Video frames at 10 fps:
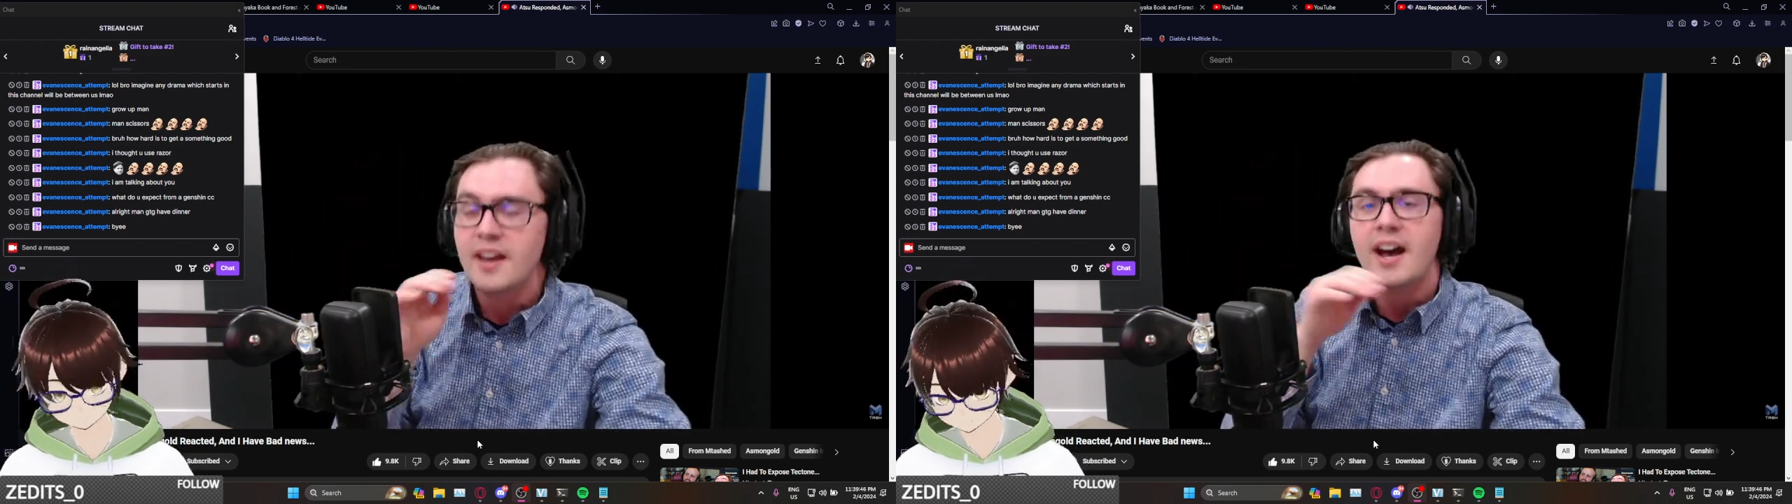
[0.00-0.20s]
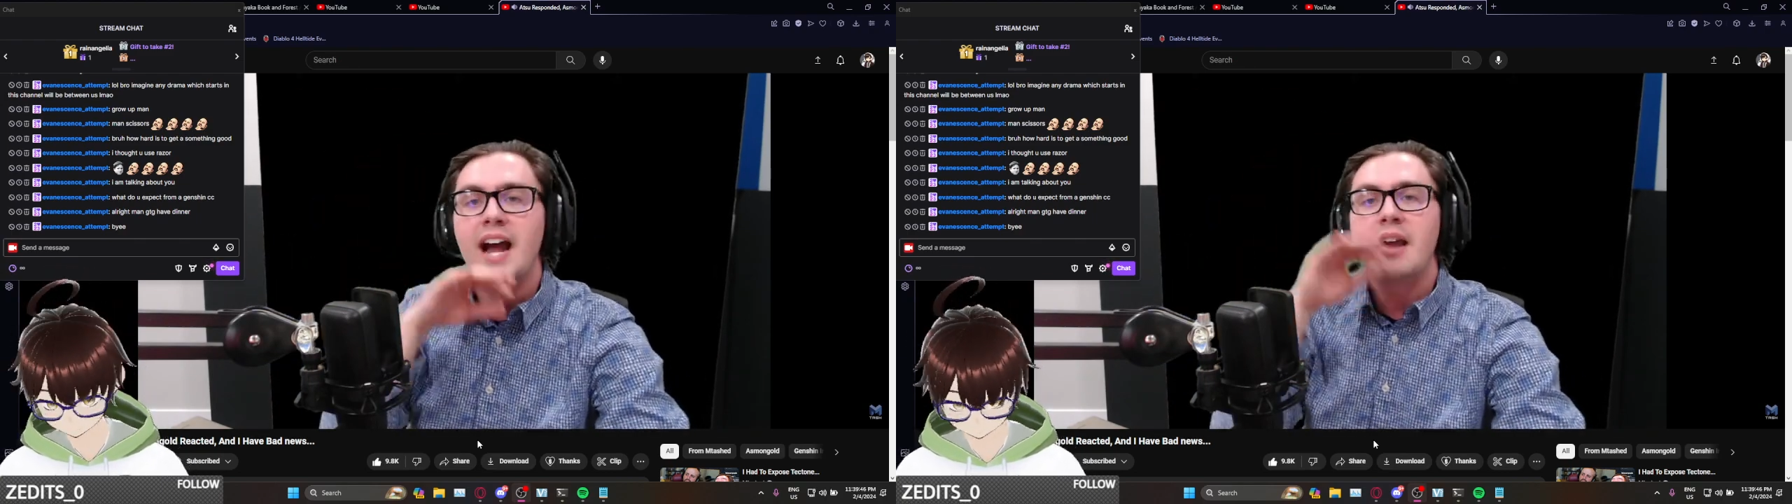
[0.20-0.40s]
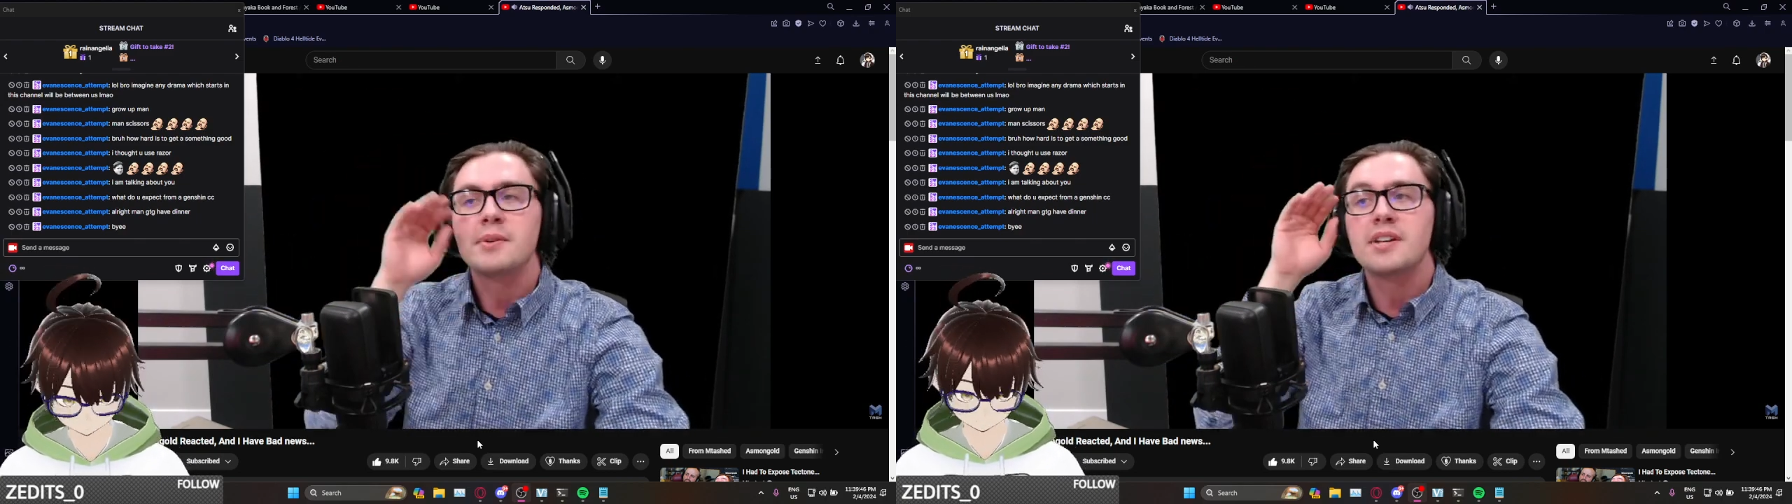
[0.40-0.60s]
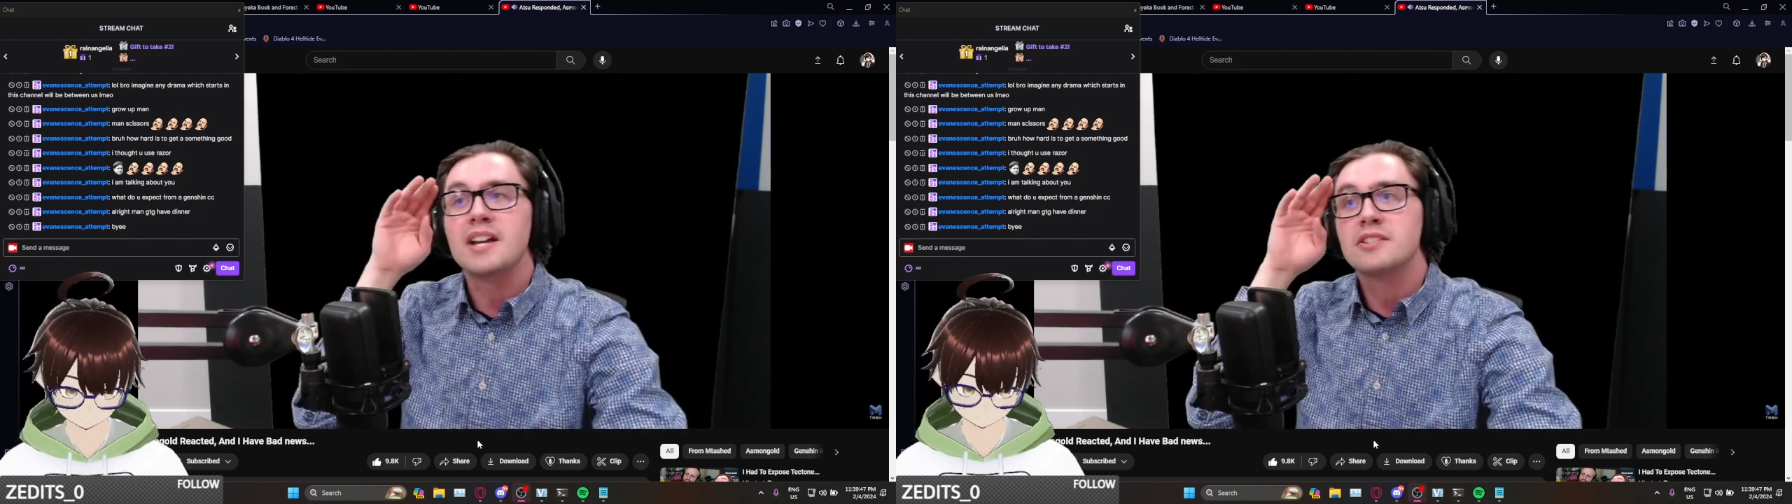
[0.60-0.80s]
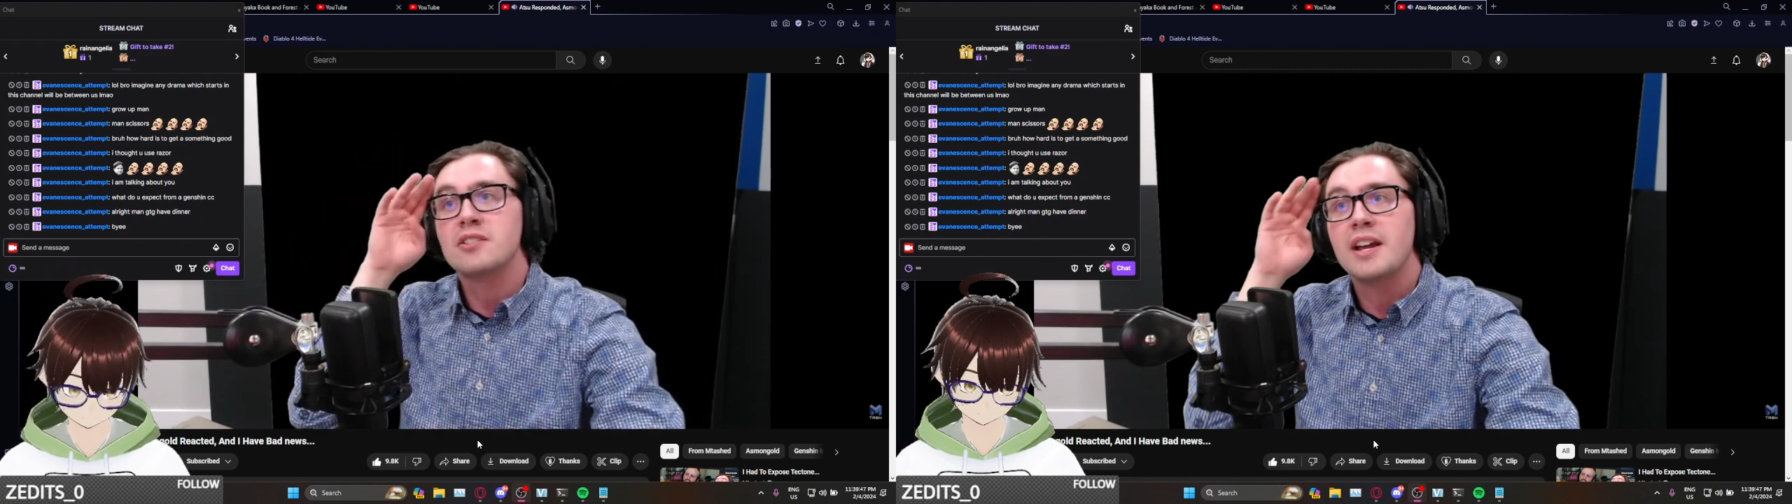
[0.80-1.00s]
I
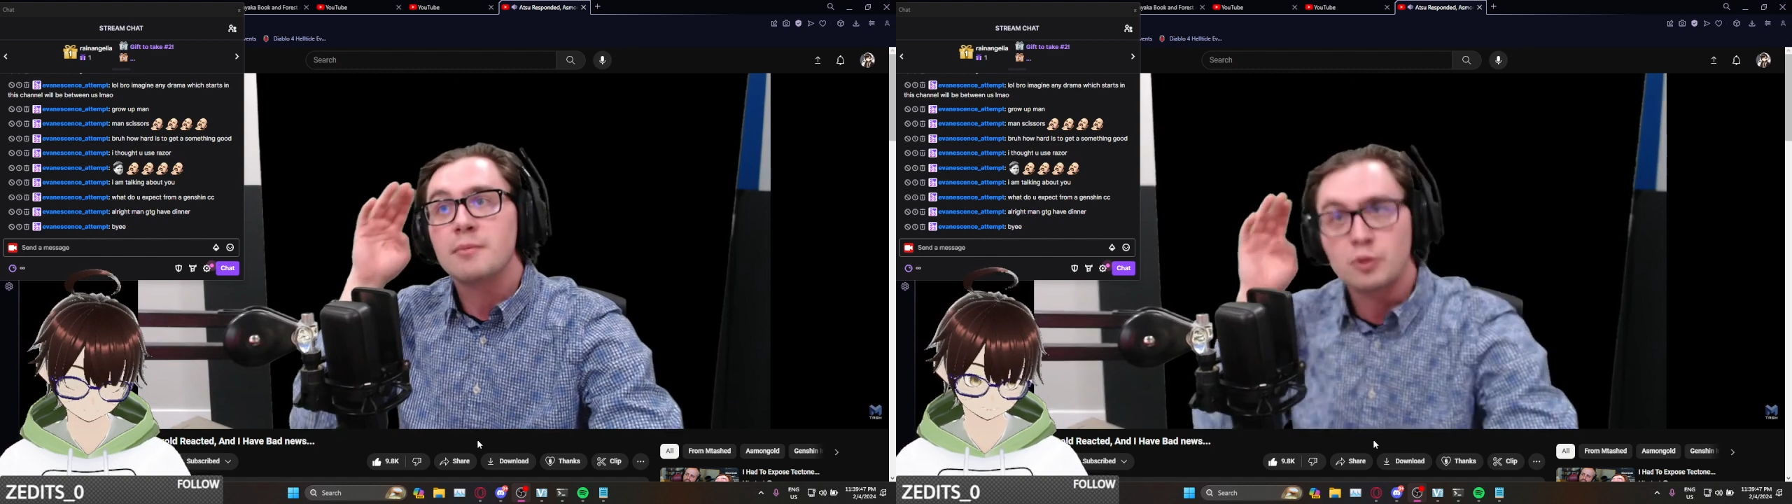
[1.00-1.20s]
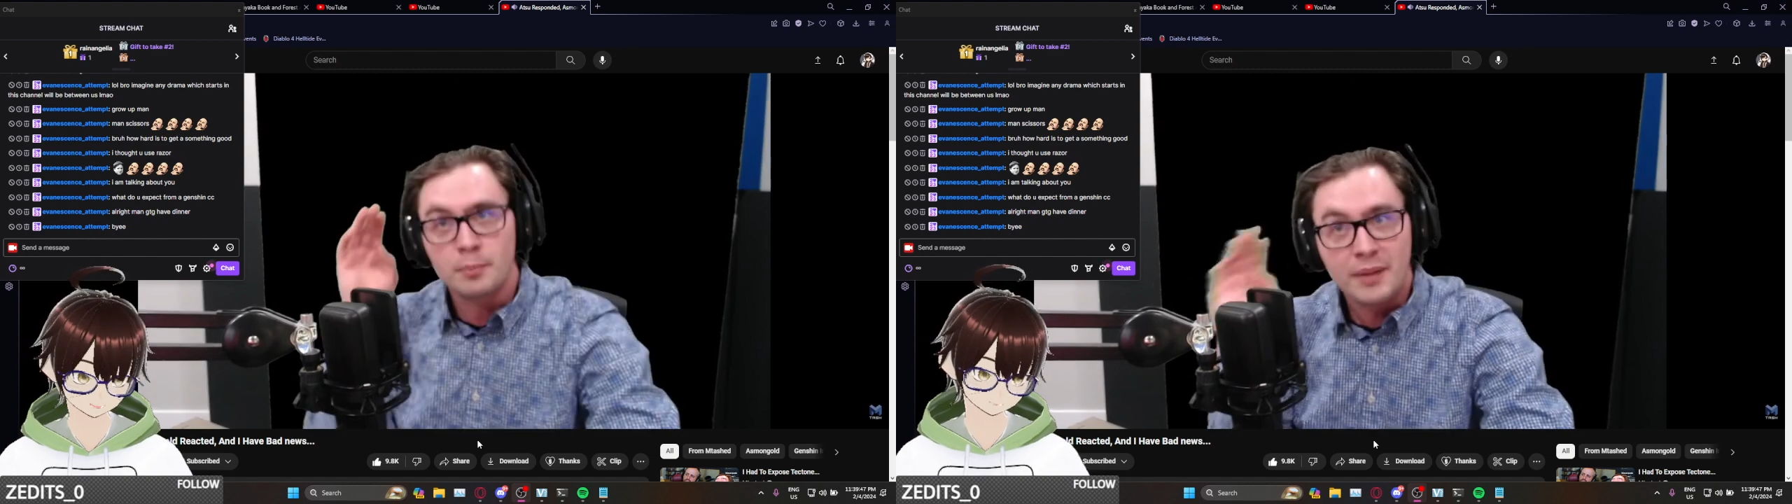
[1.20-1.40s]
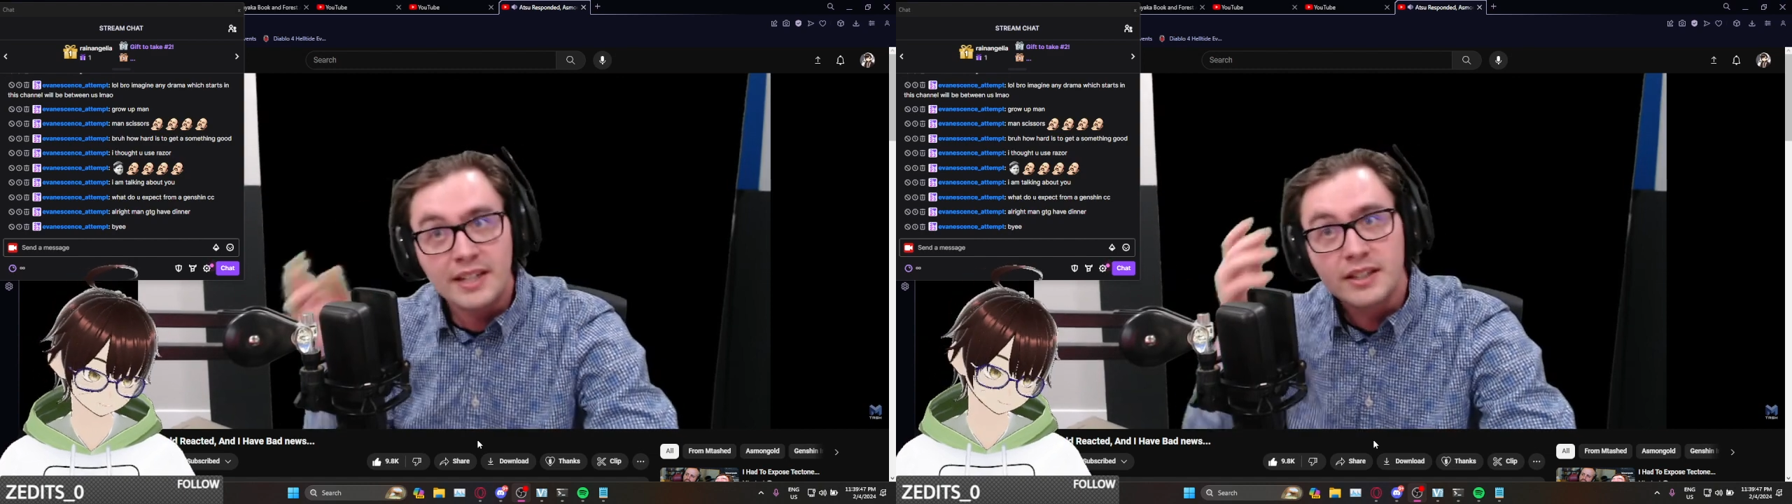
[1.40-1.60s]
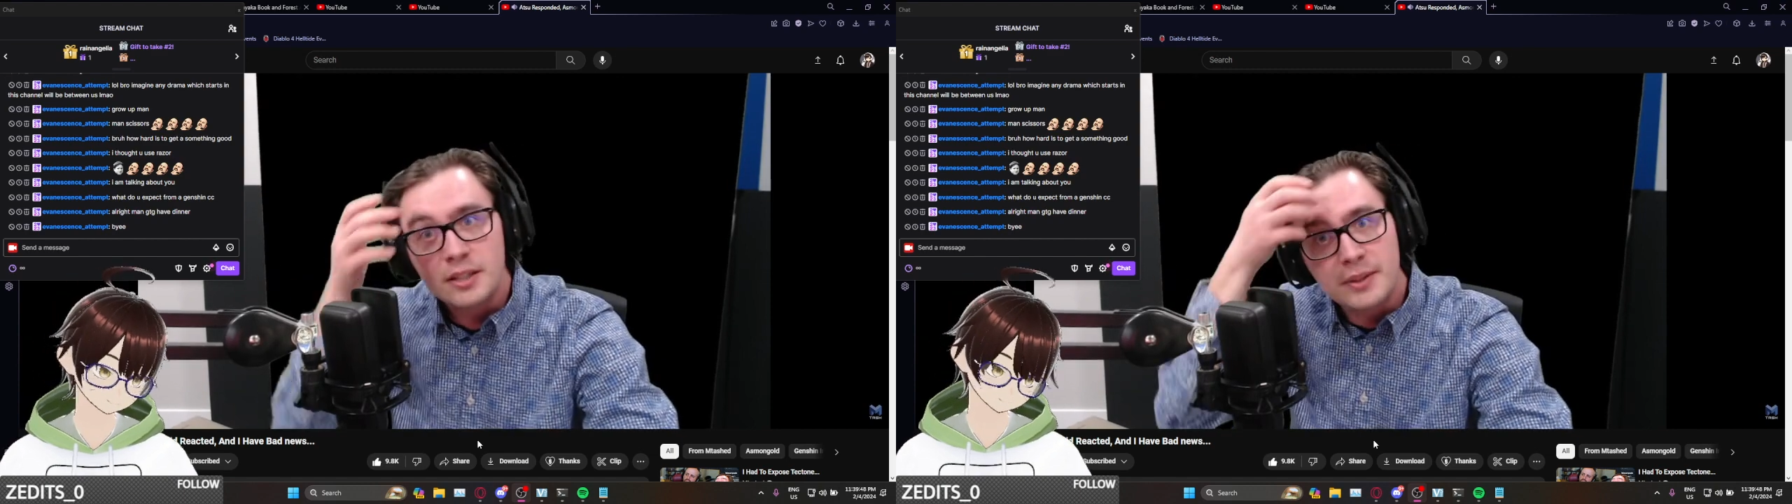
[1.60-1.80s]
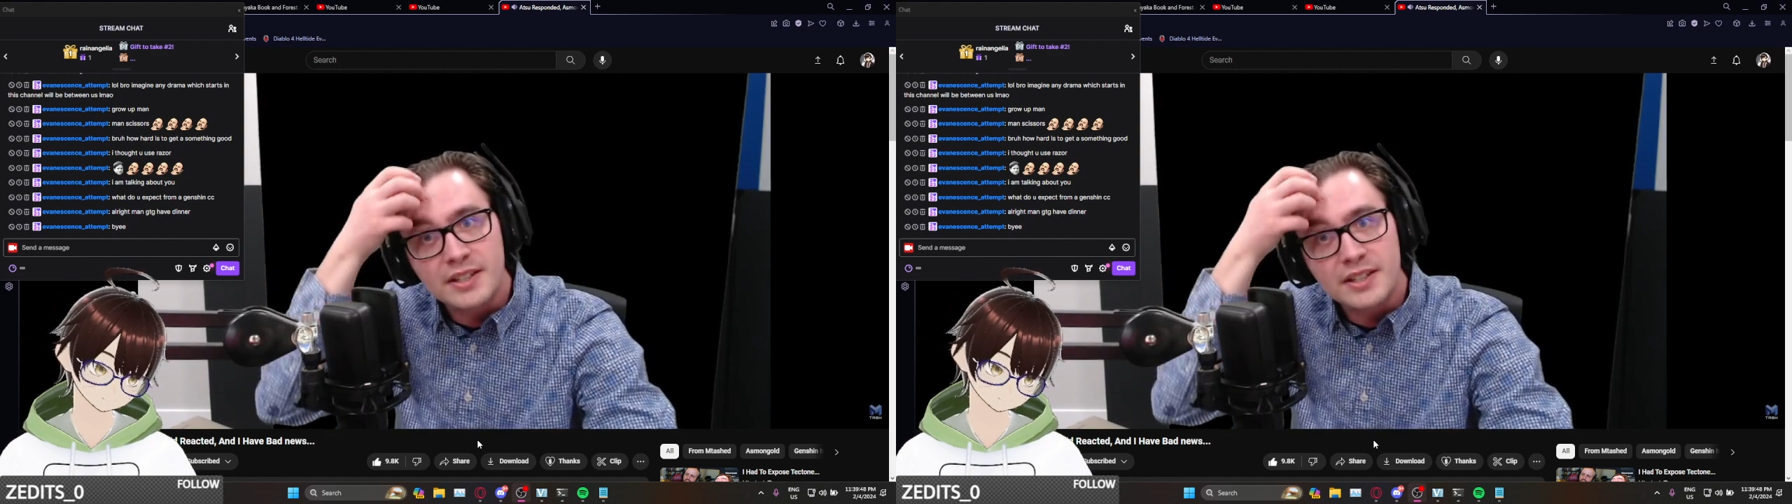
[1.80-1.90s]
saw him repeatedly be a